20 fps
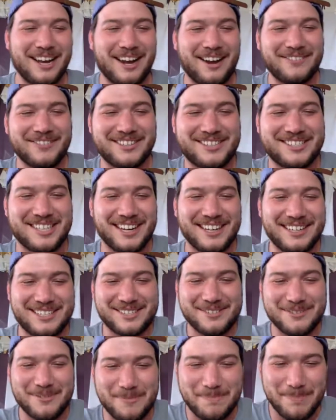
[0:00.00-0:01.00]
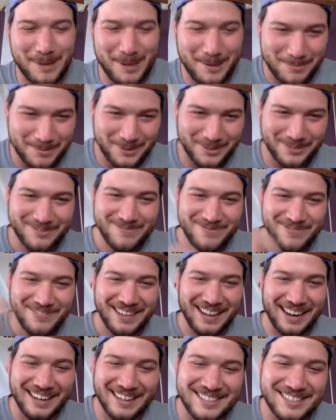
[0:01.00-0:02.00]
conversation with people
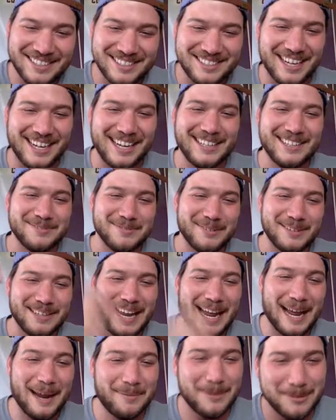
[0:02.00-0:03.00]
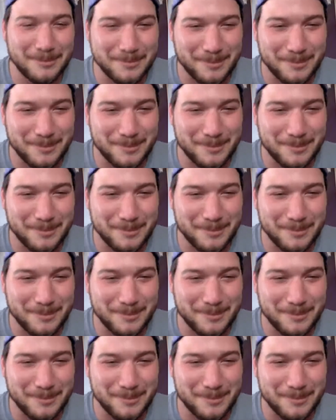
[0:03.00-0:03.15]
and he just hands him a napkin